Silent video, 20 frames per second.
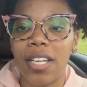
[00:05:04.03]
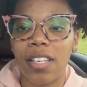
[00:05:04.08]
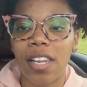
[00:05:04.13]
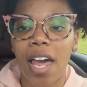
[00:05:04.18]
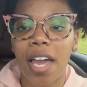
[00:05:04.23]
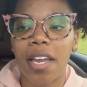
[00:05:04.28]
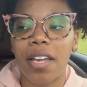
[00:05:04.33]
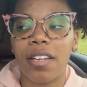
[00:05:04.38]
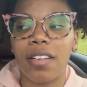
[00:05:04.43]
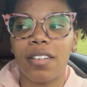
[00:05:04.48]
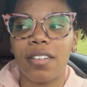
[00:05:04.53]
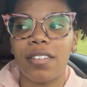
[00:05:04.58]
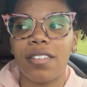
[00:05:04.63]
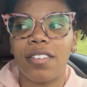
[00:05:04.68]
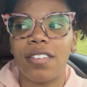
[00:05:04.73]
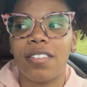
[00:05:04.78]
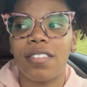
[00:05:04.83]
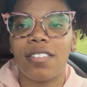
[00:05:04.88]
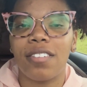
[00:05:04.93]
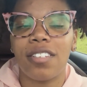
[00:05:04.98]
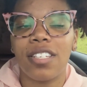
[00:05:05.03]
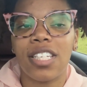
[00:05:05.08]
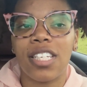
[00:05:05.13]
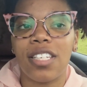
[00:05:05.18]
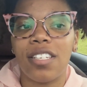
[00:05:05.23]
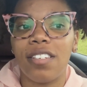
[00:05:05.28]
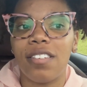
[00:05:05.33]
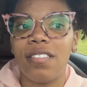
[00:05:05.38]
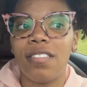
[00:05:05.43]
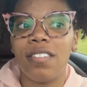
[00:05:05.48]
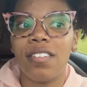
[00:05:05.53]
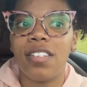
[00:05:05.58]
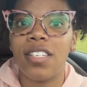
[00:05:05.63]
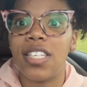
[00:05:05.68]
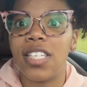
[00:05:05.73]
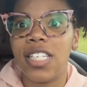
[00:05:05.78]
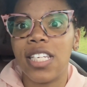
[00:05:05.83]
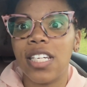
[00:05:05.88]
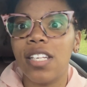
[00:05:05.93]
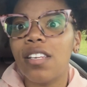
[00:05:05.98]
like,
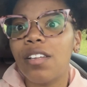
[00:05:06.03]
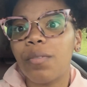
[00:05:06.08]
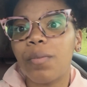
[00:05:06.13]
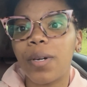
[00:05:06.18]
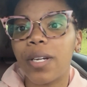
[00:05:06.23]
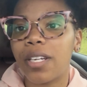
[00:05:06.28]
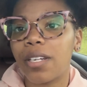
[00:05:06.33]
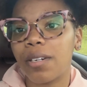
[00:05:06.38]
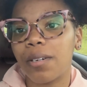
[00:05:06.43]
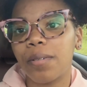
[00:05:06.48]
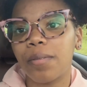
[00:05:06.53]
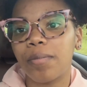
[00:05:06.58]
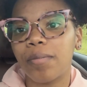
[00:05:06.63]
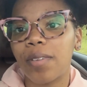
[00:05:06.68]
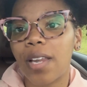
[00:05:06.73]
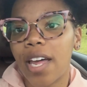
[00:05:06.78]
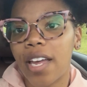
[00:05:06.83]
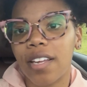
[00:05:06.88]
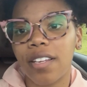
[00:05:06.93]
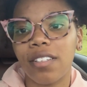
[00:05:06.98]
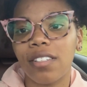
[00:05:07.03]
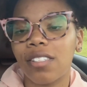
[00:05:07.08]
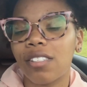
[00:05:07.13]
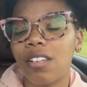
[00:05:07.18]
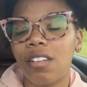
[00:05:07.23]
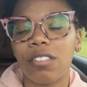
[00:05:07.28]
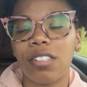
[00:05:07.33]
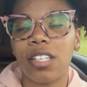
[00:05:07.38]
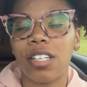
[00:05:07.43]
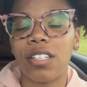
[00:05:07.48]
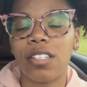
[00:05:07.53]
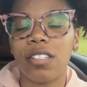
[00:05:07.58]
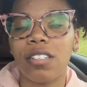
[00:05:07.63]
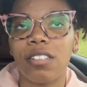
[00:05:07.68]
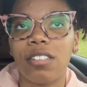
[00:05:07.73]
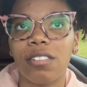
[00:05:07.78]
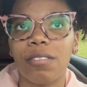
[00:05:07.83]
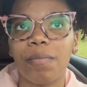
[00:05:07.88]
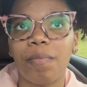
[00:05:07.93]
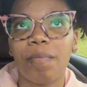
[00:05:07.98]
dealing with him, like, so
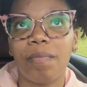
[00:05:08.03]
serious.